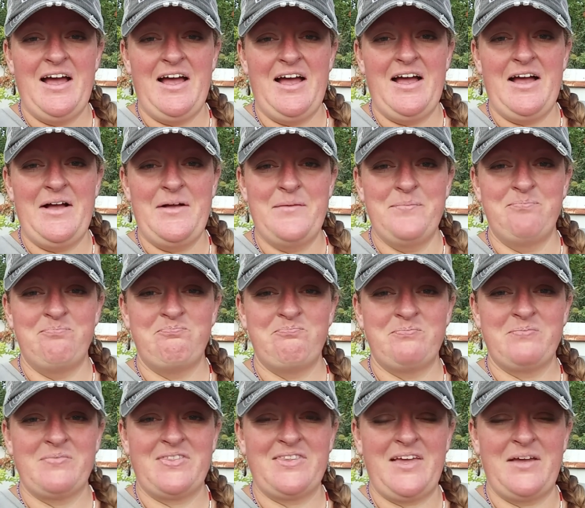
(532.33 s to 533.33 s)
um,
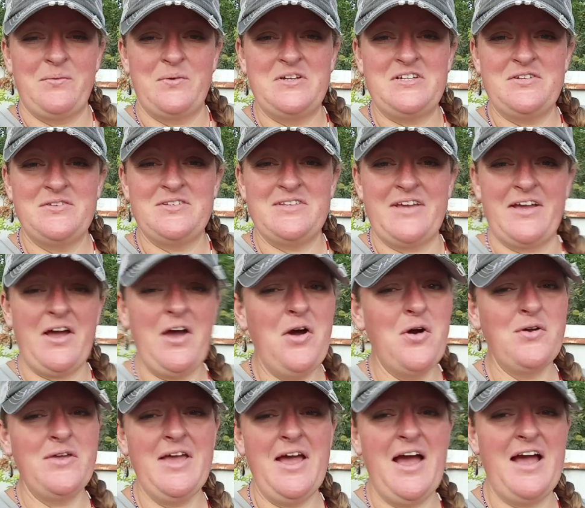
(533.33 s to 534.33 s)
I wish it was like,
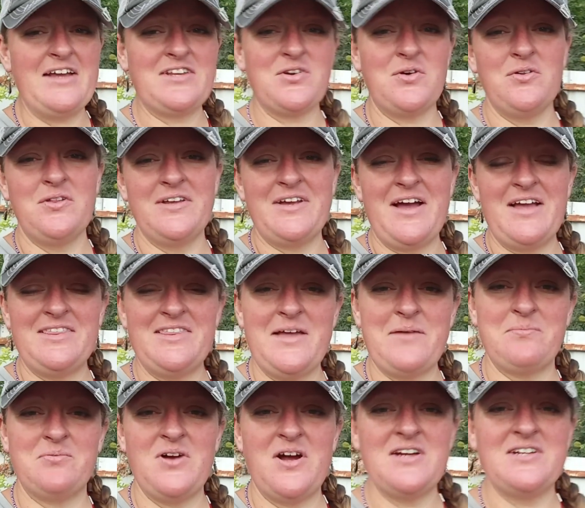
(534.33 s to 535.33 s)
oh yeah, I totally got
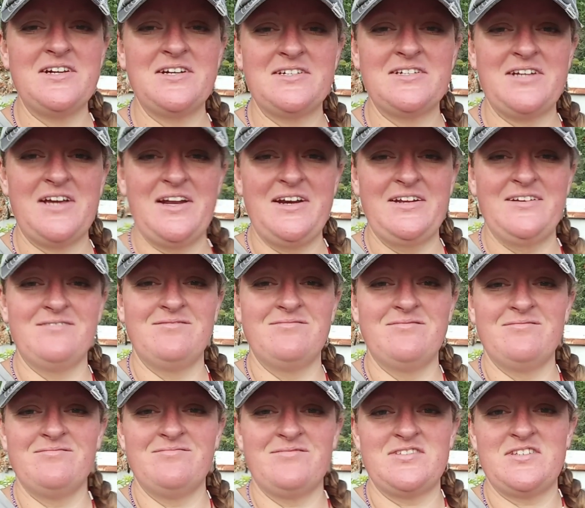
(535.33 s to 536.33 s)
that project done
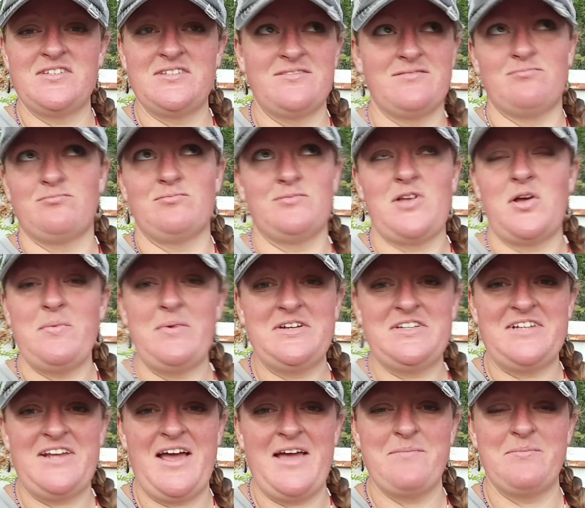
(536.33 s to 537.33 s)
in so
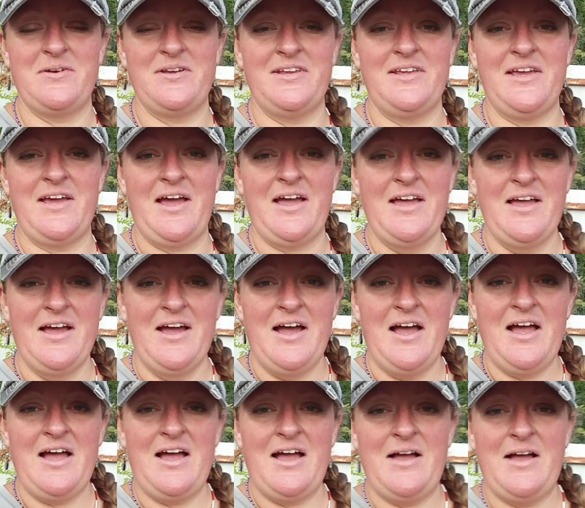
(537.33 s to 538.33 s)
much time. But yeah,
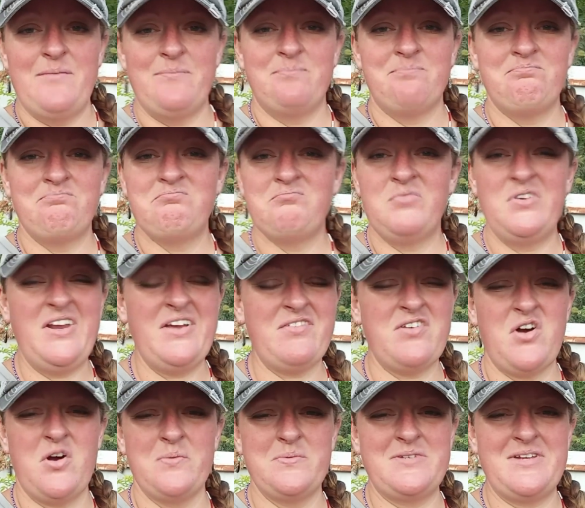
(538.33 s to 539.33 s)
um, when you
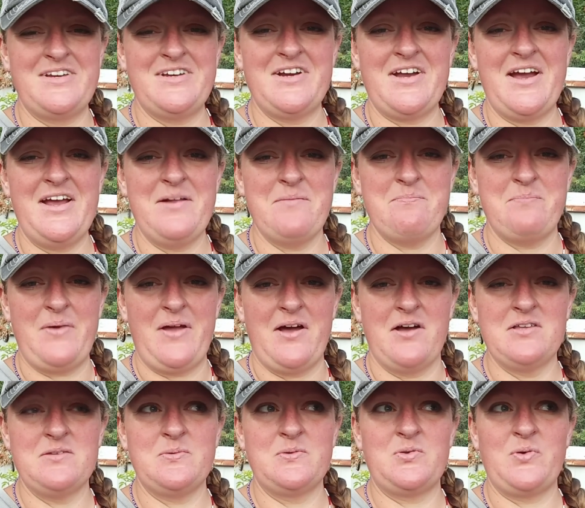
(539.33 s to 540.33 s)
have a homestead, you kind of
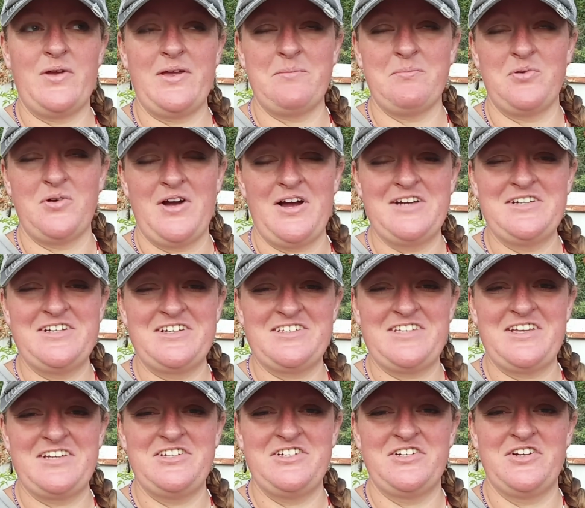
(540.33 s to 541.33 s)
bounce between
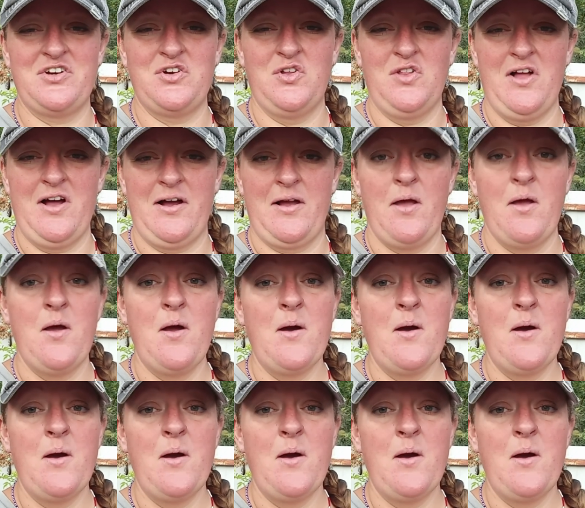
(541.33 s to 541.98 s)
projects as you go along.